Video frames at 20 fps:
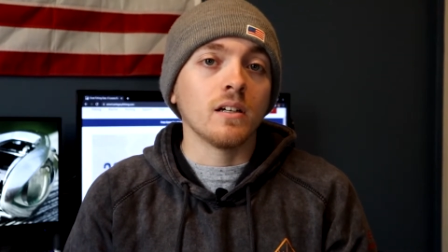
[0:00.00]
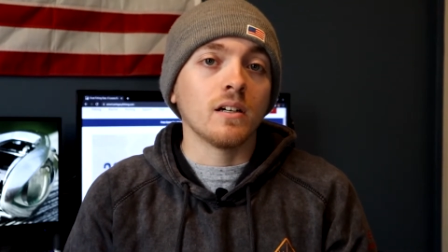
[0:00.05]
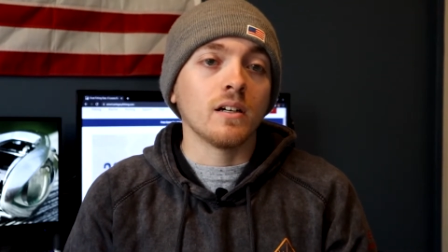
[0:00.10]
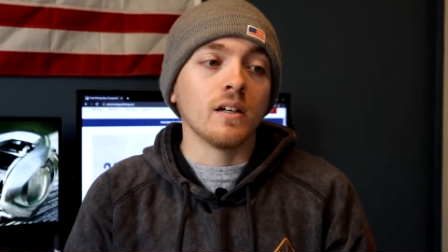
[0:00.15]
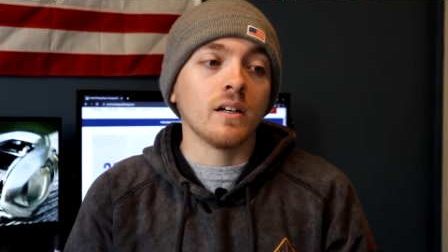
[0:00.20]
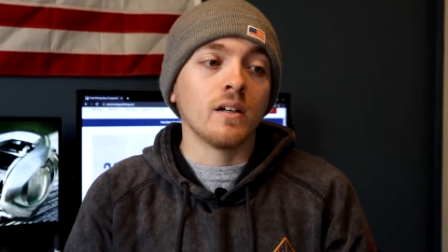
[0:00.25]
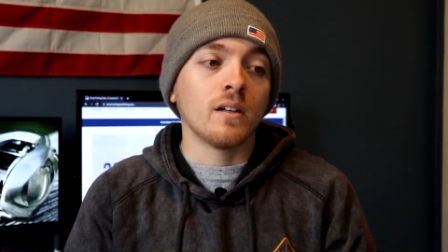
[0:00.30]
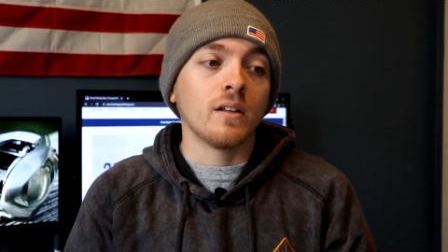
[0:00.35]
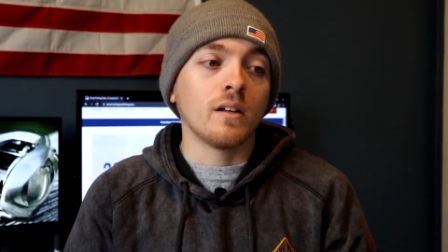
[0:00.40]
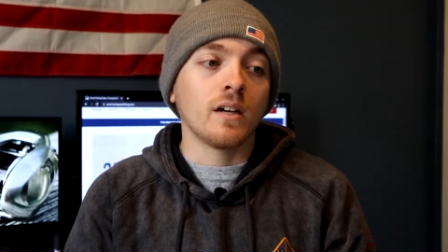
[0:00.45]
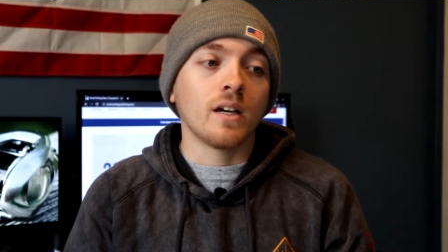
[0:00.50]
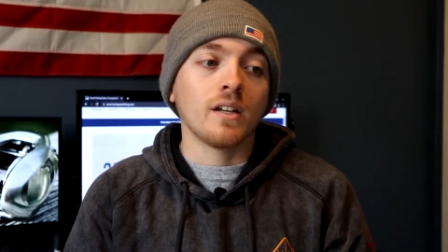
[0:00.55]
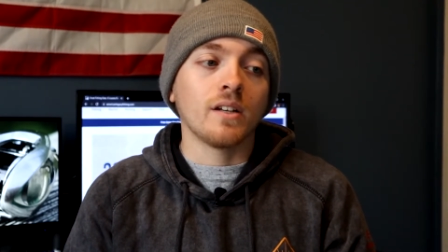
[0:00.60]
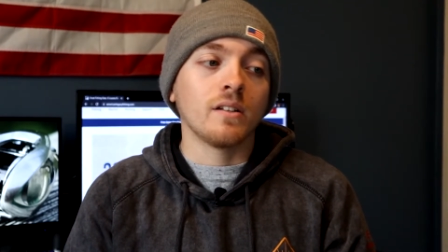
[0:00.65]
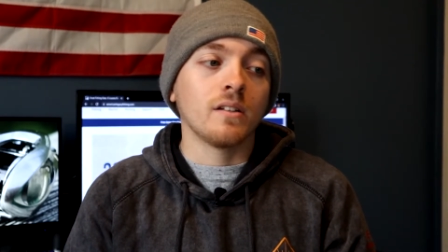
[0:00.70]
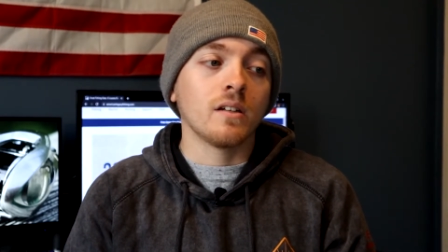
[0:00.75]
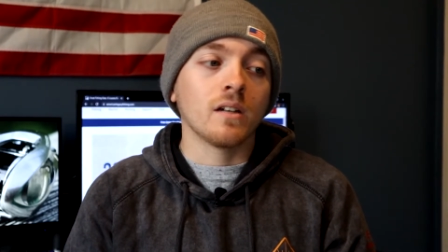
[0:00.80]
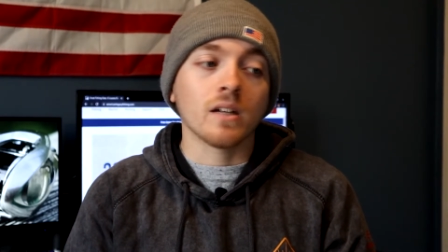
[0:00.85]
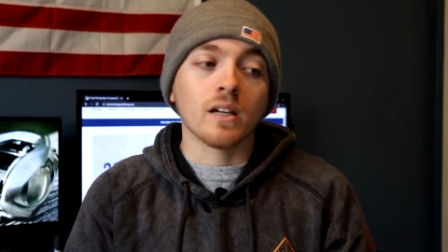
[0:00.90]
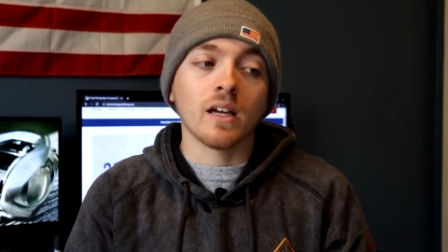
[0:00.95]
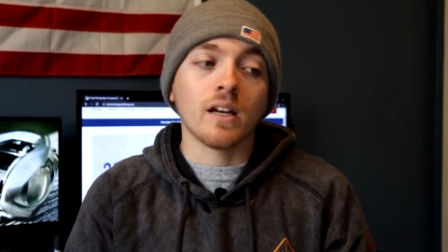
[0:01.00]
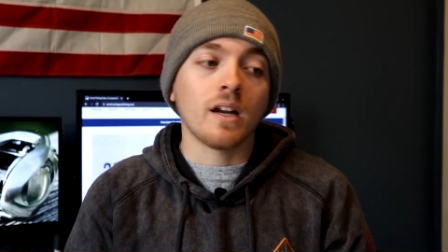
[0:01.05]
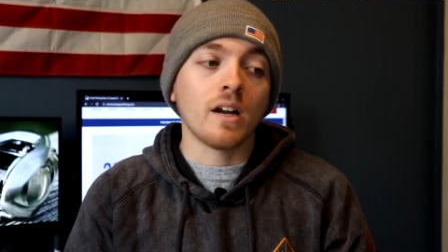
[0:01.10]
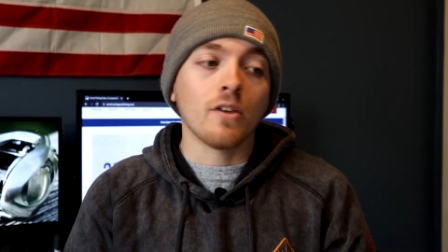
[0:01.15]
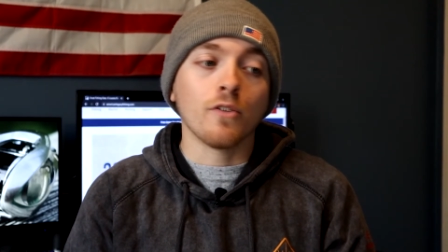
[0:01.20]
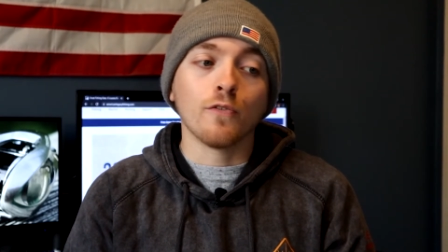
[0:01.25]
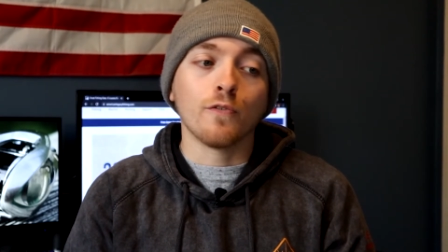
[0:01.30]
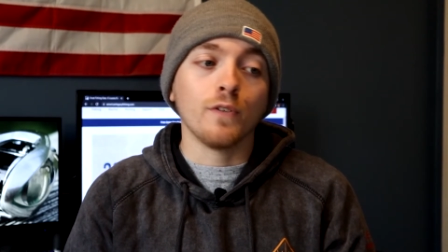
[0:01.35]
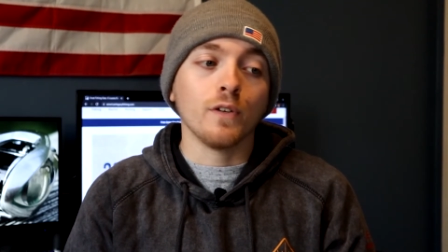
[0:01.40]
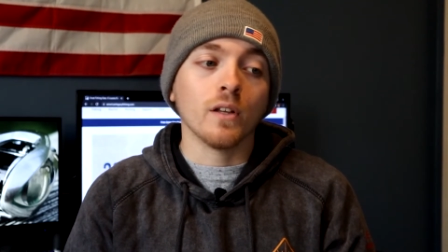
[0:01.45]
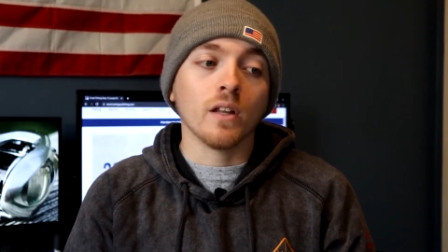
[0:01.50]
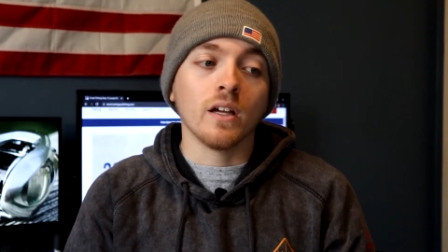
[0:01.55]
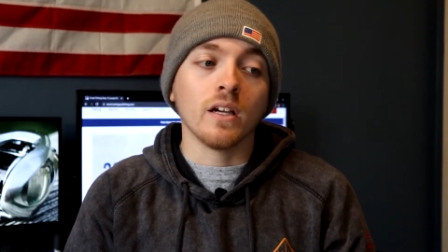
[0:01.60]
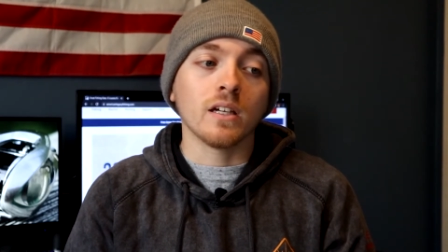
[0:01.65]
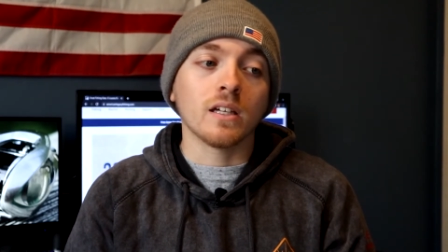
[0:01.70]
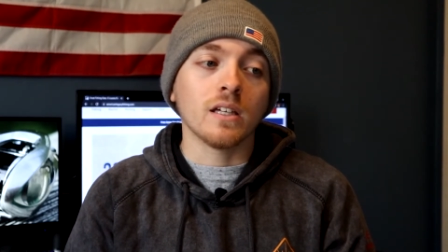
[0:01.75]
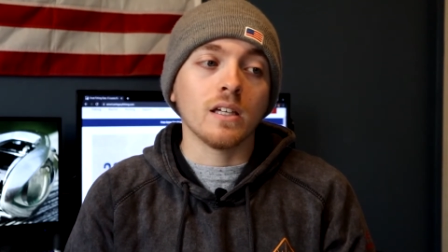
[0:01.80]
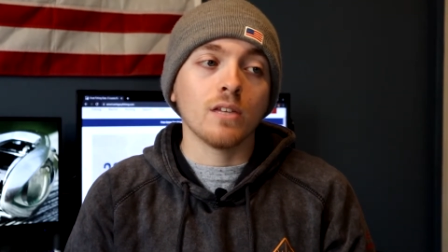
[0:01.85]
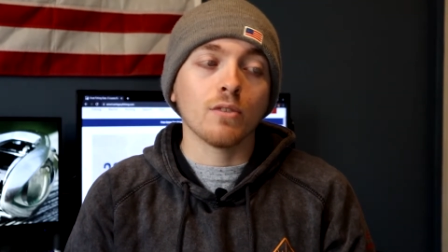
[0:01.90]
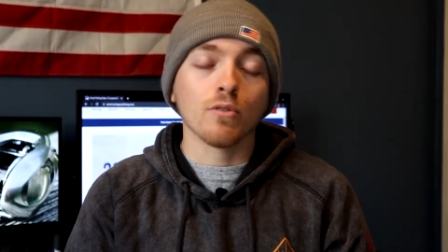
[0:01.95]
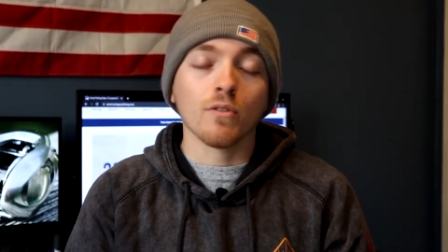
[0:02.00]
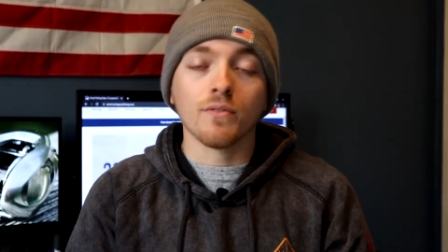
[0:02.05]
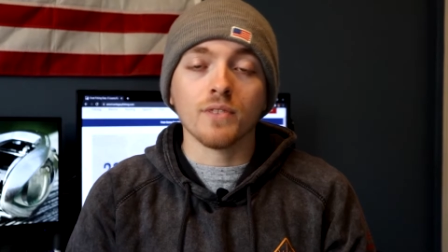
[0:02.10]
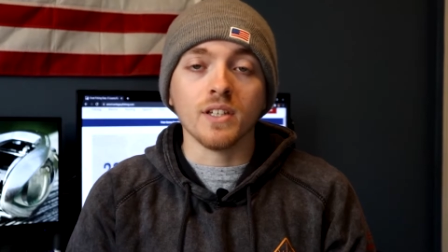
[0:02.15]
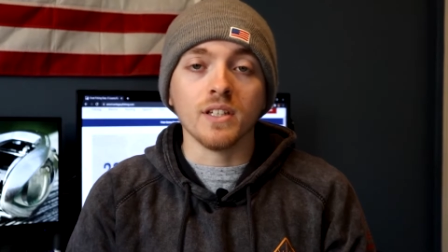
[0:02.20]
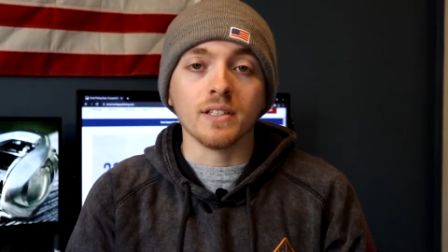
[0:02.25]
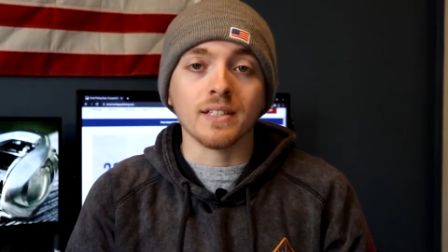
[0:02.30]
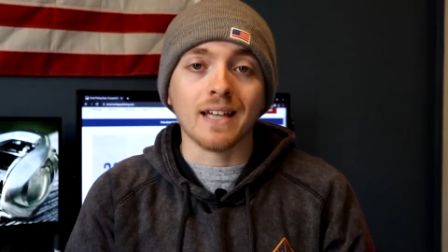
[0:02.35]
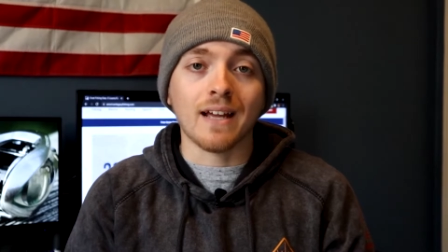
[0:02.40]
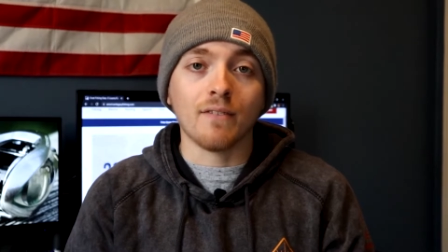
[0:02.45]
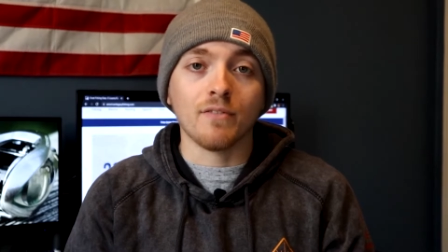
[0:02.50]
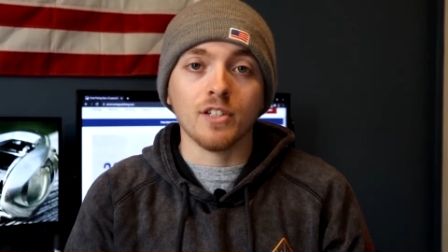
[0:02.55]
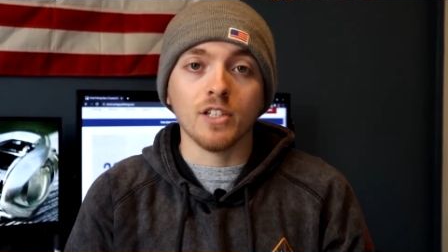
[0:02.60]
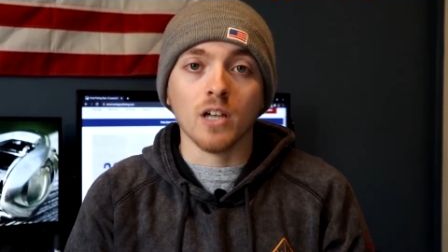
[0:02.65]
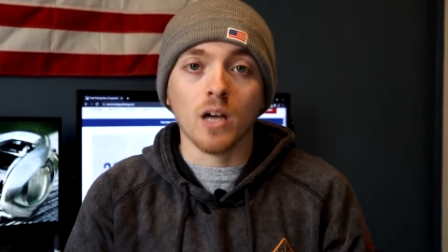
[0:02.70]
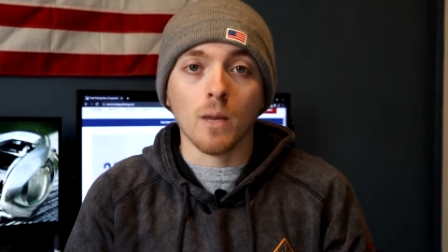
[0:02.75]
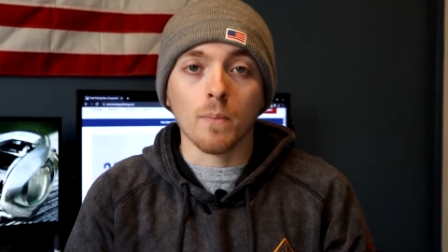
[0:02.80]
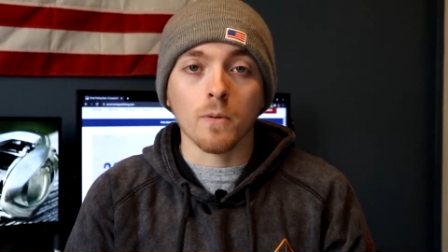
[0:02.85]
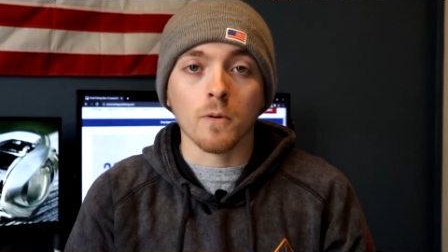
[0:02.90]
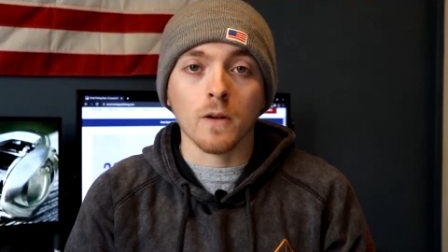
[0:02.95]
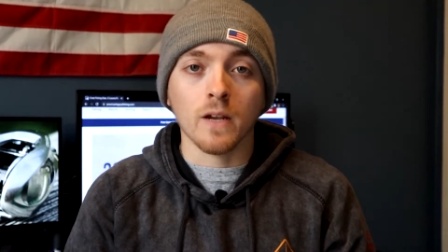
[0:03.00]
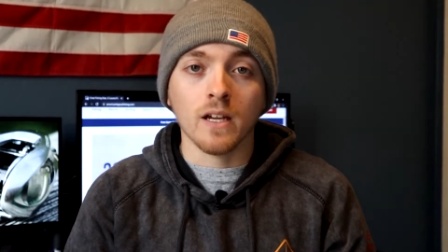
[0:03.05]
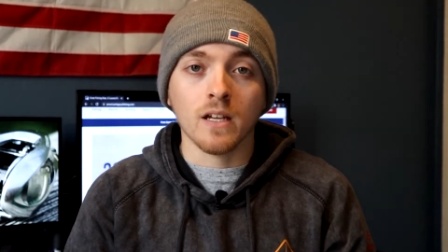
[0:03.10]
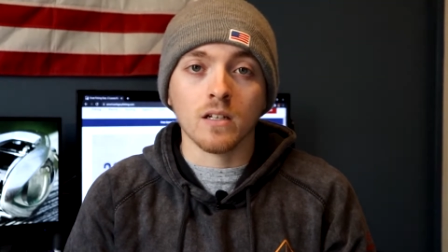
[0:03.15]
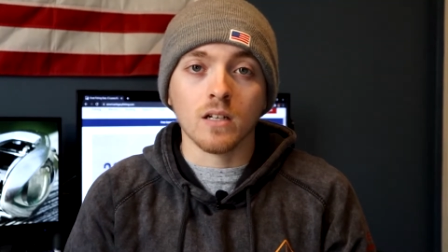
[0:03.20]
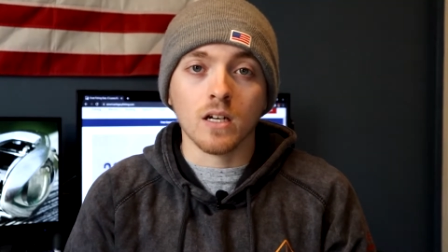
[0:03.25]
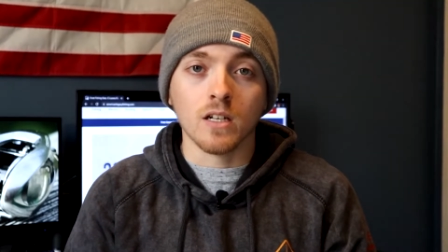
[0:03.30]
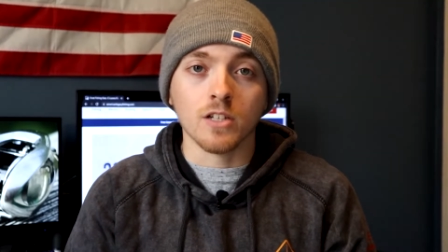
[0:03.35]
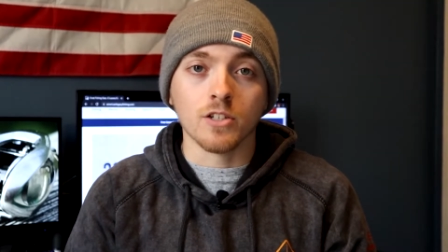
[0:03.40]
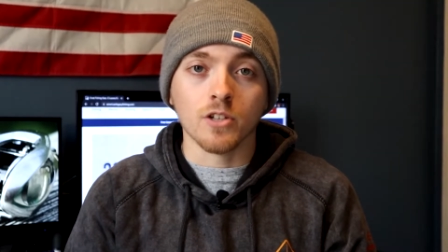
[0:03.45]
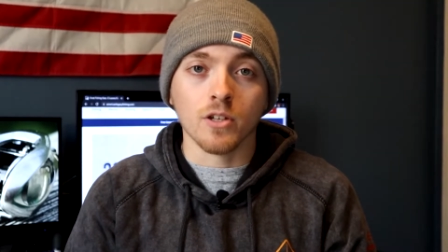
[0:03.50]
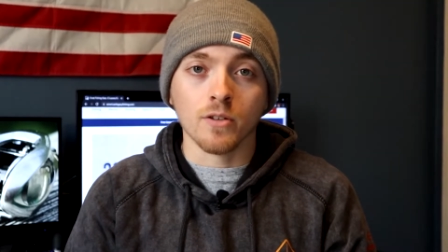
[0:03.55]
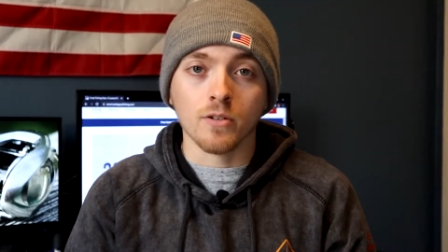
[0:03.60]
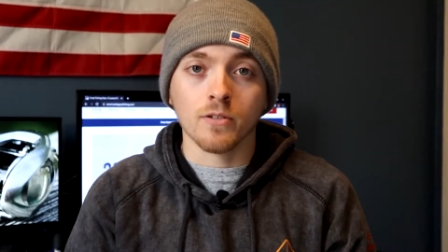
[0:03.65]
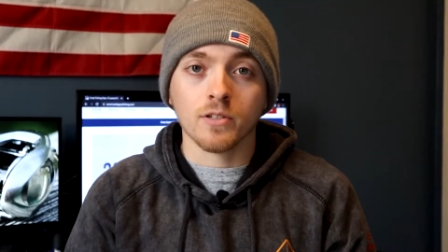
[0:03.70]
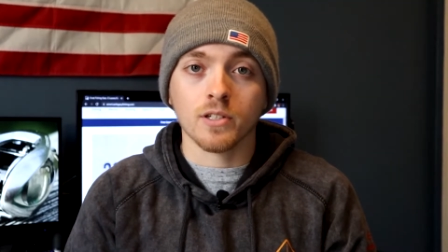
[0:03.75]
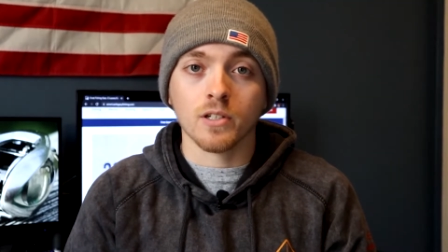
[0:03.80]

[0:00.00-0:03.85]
I don't feel like either of these have the upper hand on each other,